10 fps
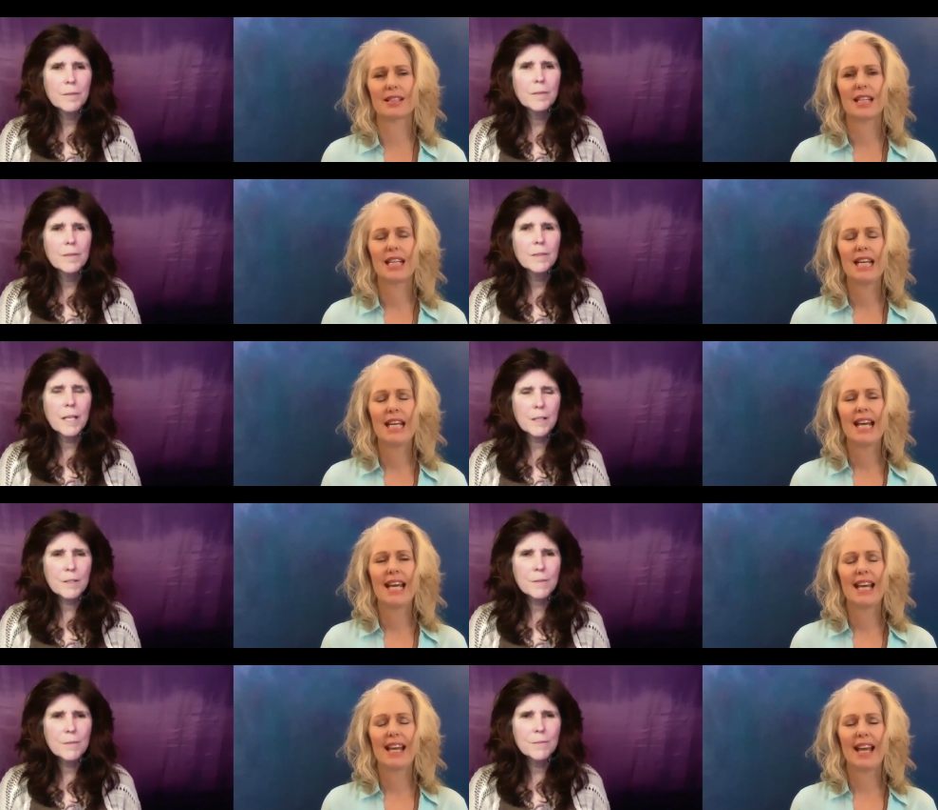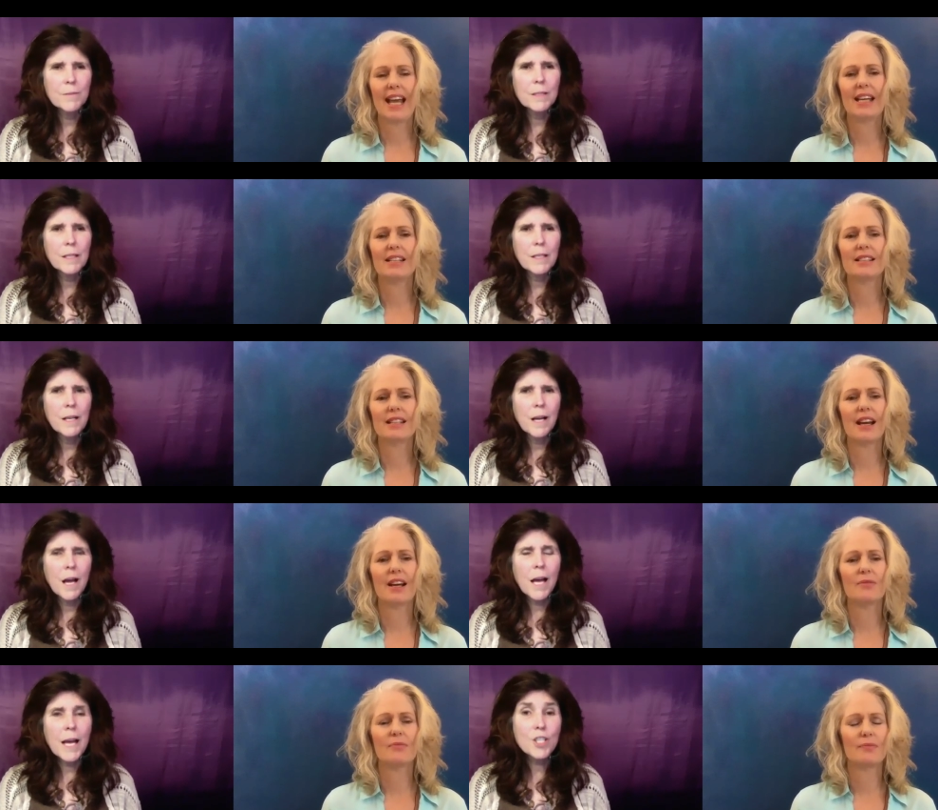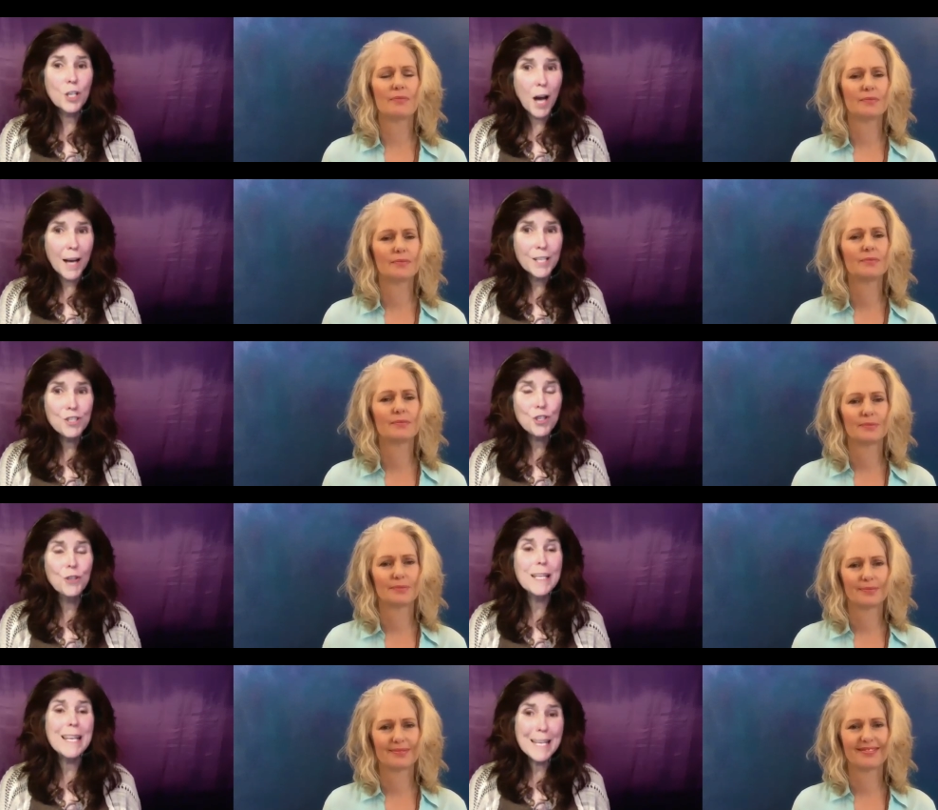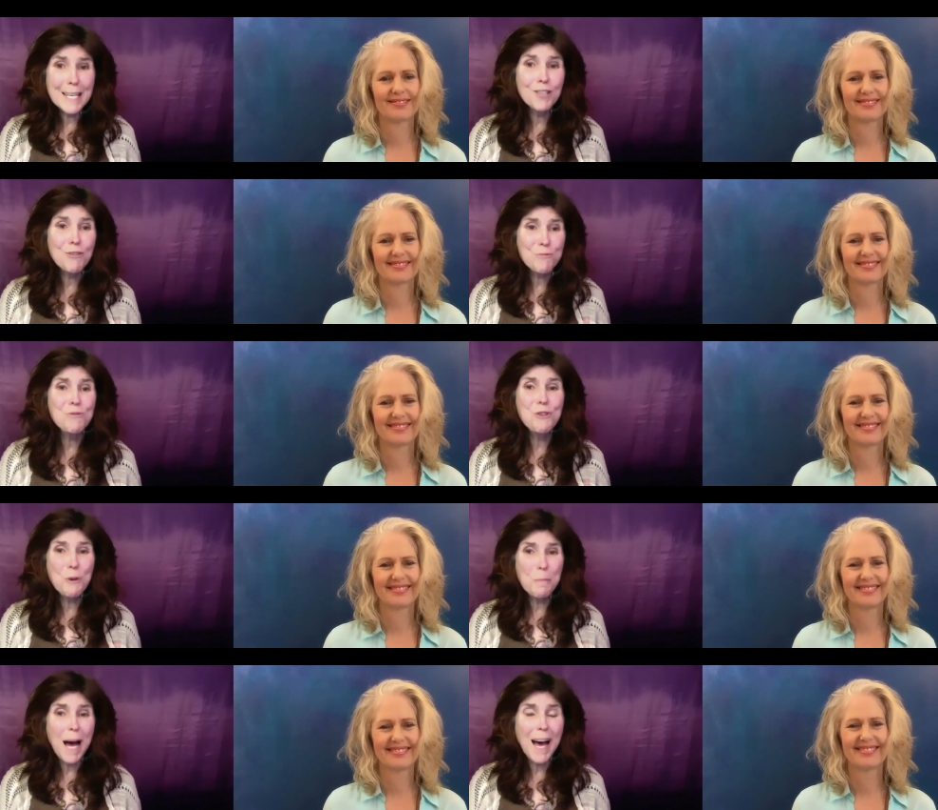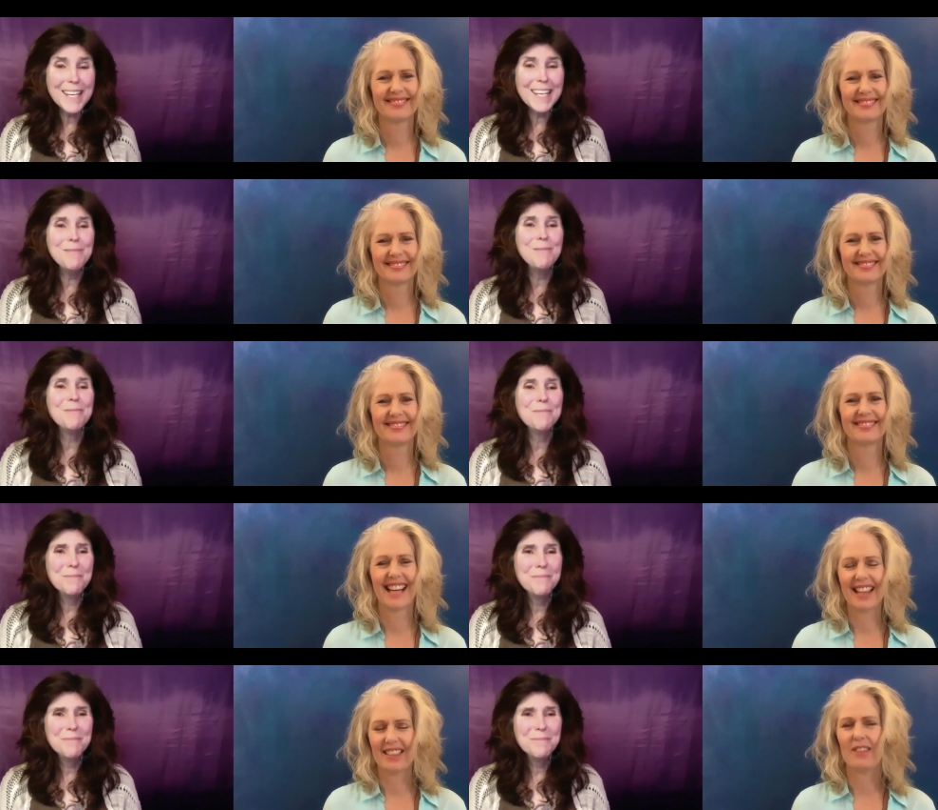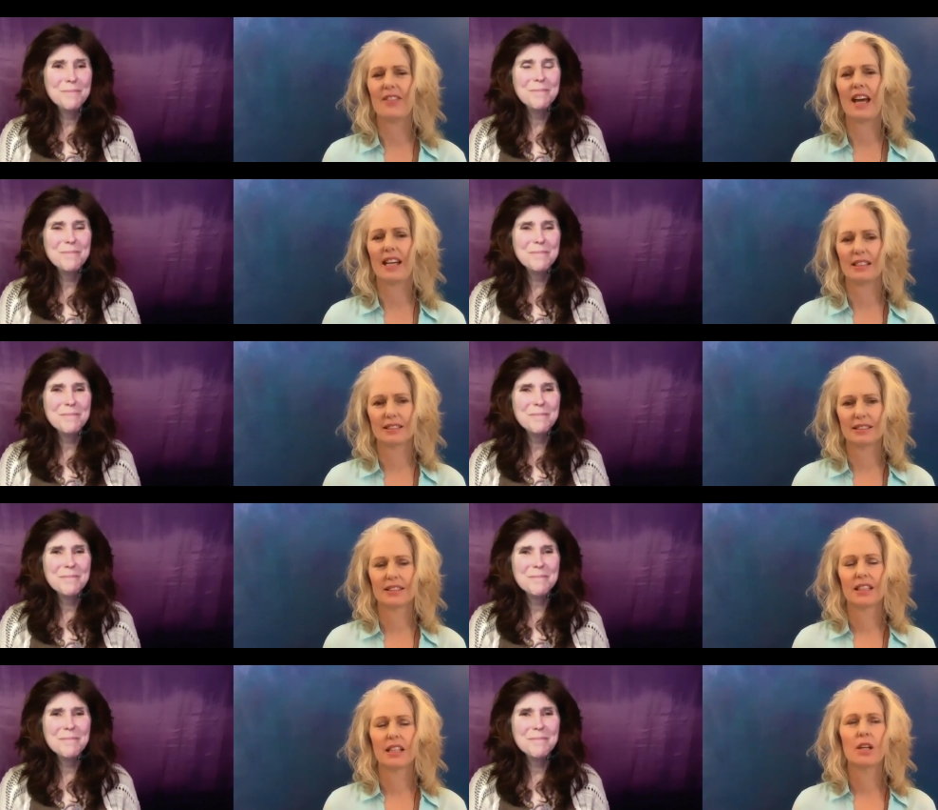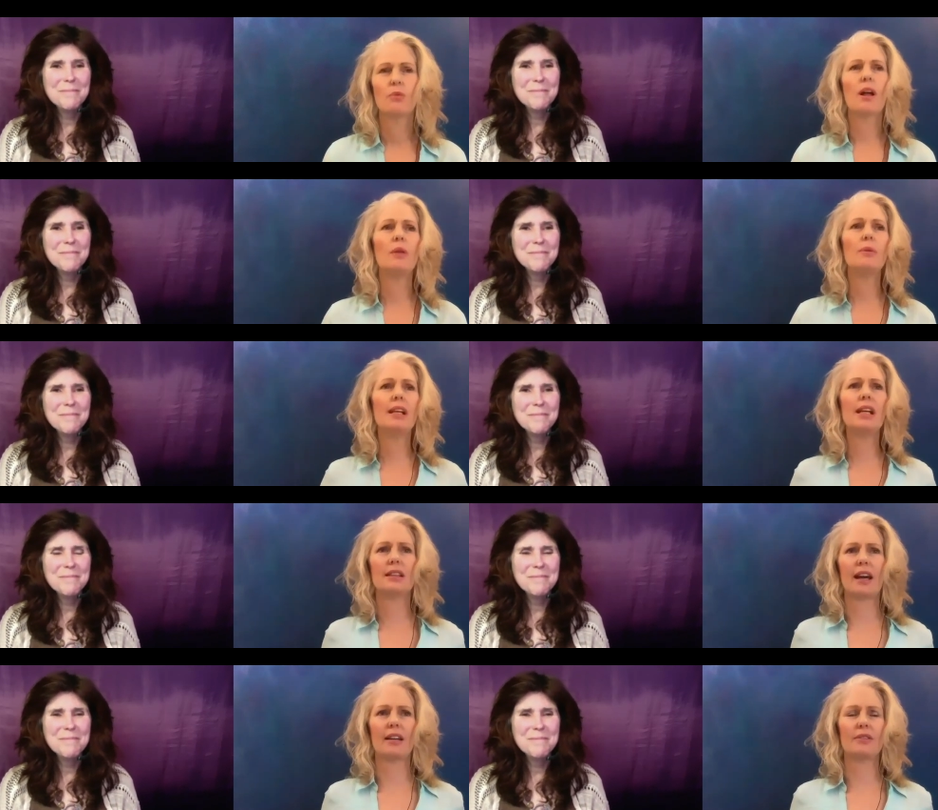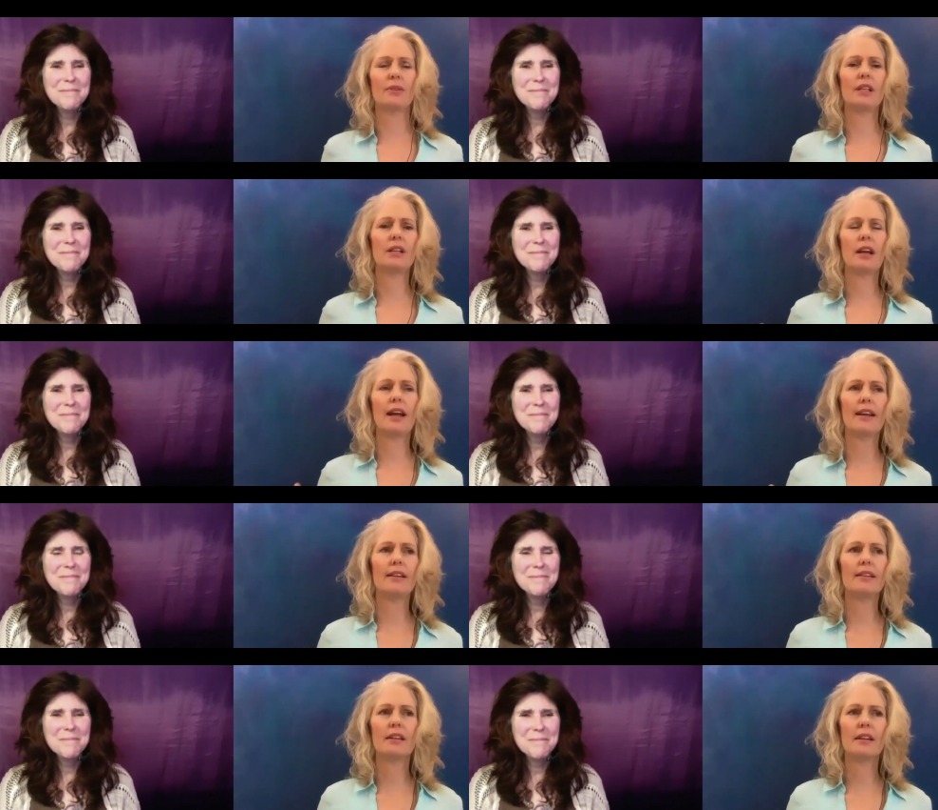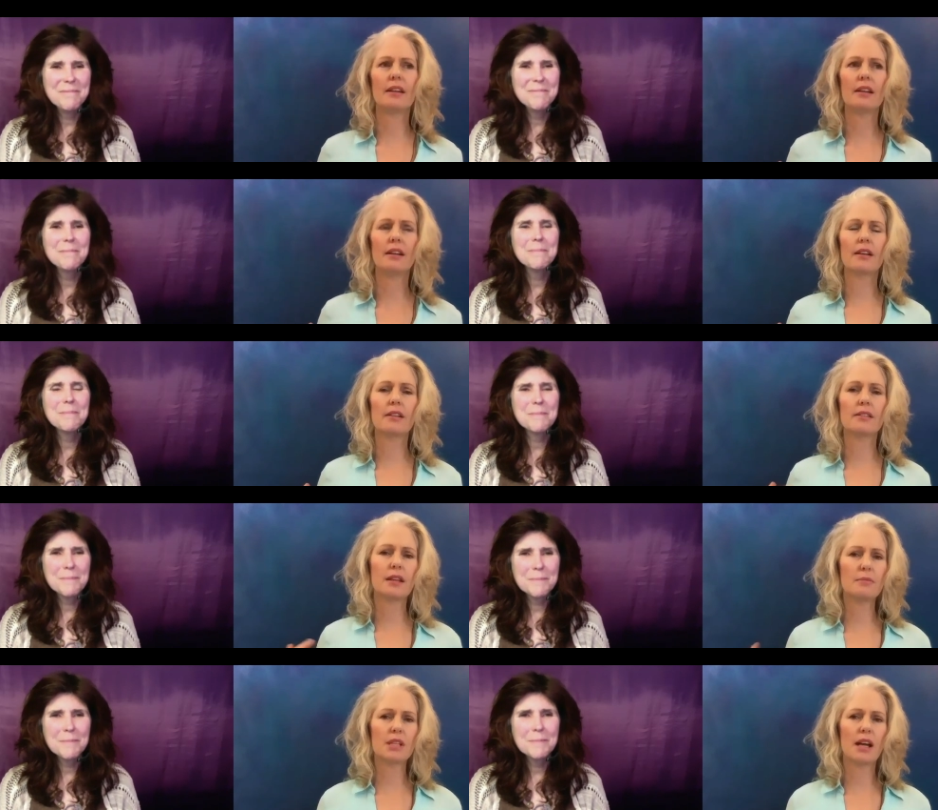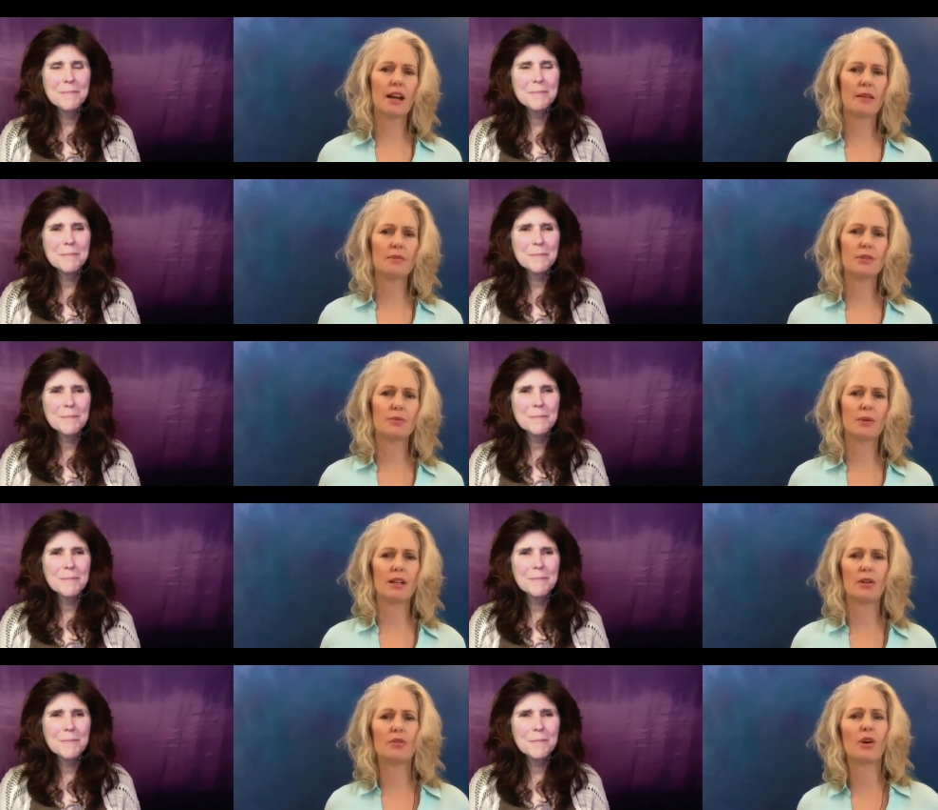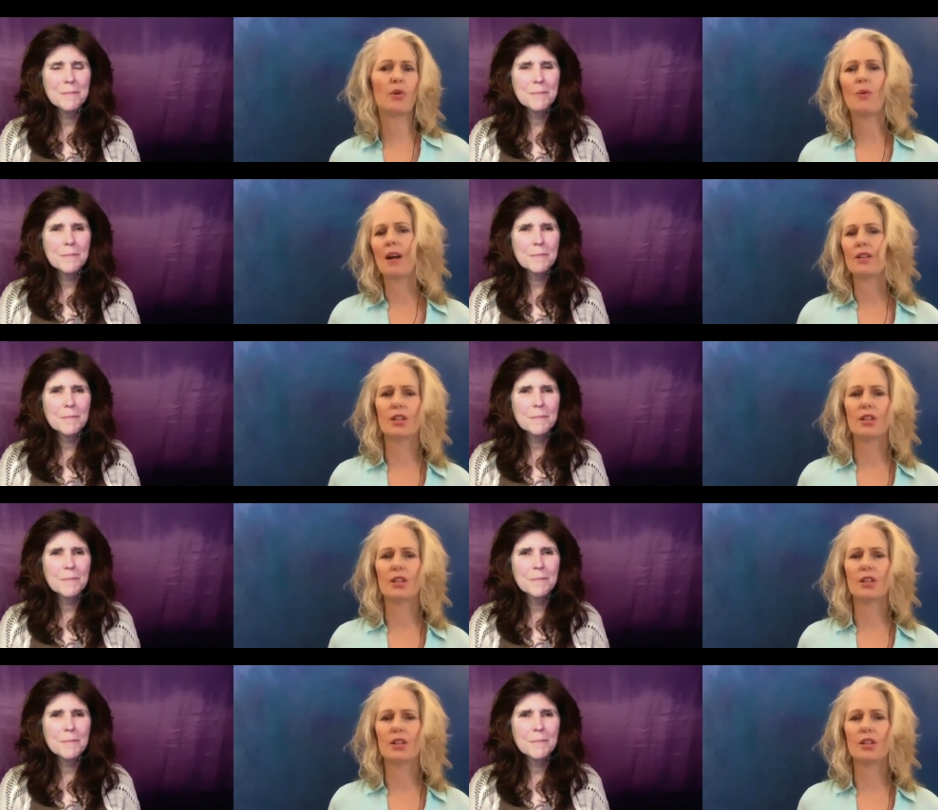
Speaker 1: Yes. And
Speaker 2: it's a guided journey in through your body.
Speaker 1: I love that. Well, and we need that. And sometimes we don't know what to